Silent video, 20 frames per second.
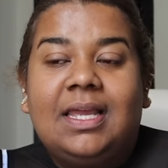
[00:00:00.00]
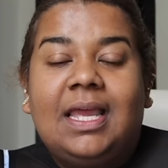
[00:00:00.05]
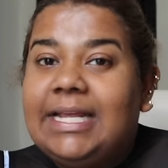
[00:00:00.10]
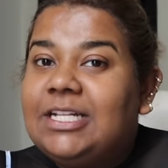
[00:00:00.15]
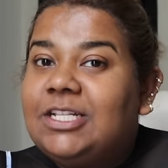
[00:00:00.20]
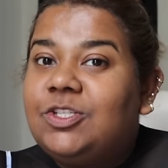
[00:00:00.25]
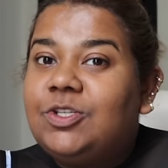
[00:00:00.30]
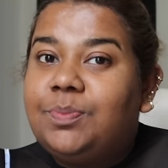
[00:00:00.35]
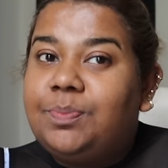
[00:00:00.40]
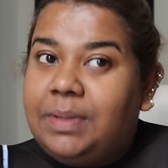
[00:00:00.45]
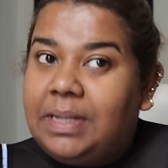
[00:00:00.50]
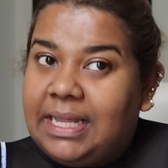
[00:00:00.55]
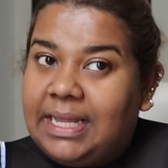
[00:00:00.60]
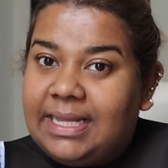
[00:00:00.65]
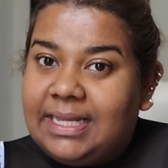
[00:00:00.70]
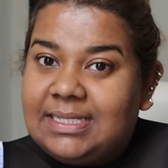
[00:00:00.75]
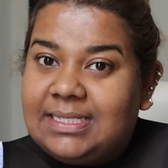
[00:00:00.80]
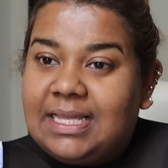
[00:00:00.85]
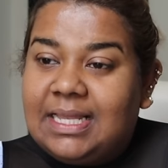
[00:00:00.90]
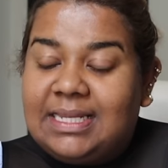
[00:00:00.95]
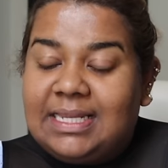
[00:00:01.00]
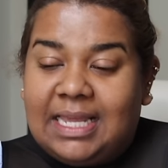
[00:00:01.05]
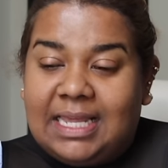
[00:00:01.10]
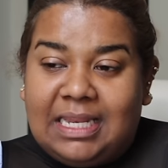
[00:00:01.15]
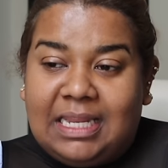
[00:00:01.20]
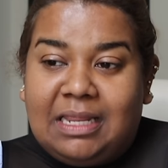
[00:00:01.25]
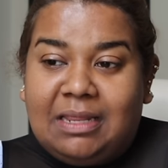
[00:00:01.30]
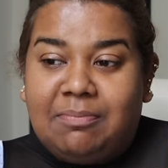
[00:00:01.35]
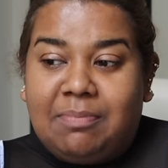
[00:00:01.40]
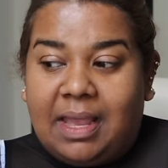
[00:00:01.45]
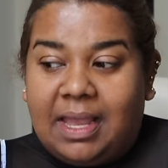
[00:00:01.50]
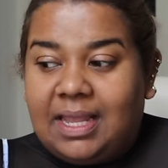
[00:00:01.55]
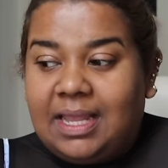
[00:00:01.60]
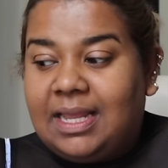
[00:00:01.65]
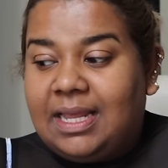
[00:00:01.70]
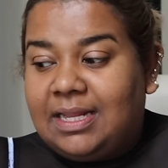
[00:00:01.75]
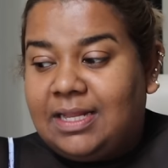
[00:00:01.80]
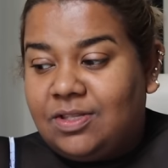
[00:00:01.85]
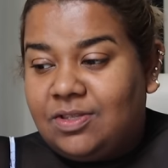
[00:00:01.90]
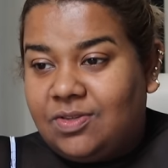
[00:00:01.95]
into place and getting
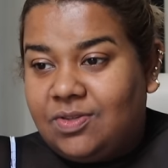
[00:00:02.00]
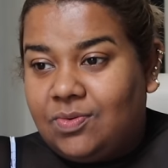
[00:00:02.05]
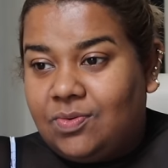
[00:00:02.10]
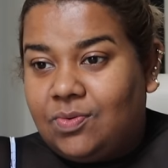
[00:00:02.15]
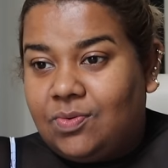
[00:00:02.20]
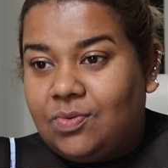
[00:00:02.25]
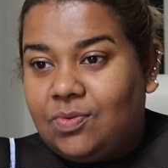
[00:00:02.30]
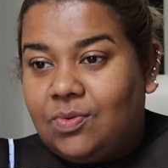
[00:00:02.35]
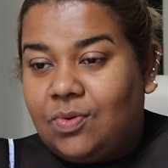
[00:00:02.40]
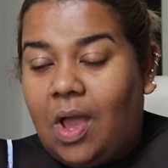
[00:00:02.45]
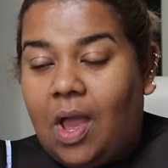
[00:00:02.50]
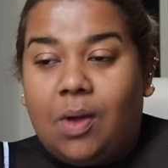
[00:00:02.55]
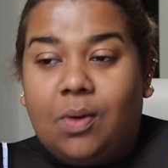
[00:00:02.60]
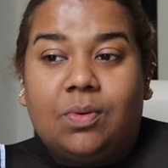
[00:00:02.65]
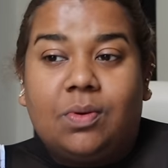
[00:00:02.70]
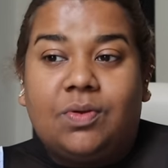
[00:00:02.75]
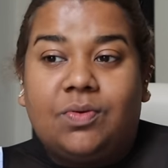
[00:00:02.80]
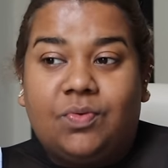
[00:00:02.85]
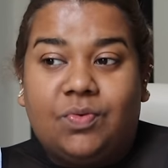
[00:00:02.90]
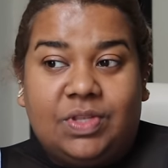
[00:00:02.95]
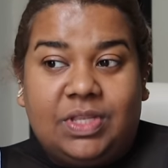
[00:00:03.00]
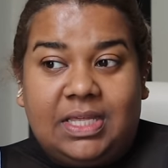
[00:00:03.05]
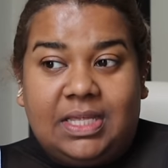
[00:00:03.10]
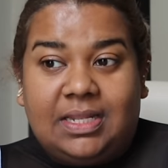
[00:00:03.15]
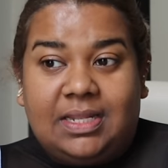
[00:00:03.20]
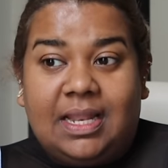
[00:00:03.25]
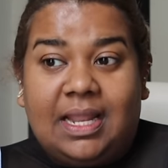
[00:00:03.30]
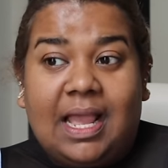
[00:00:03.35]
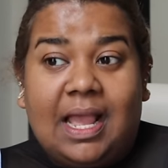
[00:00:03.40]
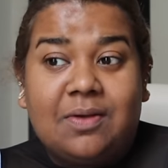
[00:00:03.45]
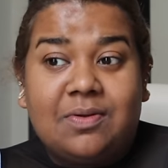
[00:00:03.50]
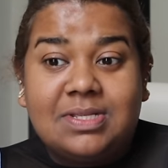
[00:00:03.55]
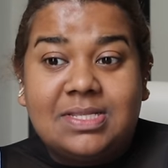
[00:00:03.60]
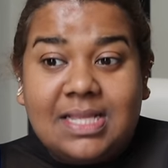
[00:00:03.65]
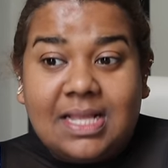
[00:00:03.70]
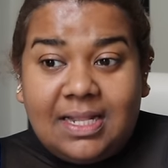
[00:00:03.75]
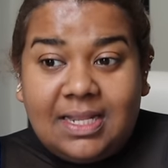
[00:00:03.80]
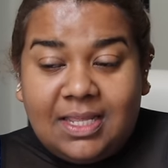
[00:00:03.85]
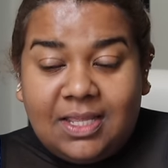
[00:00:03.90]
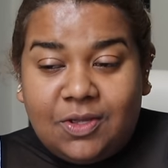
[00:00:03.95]
back into our routine like I was
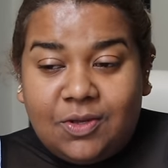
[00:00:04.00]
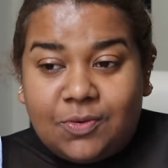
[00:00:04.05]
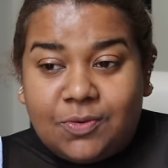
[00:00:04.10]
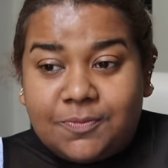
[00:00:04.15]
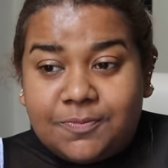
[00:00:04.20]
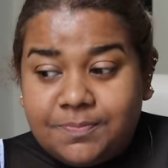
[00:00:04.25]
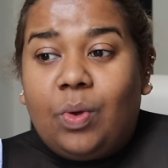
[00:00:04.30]
telling you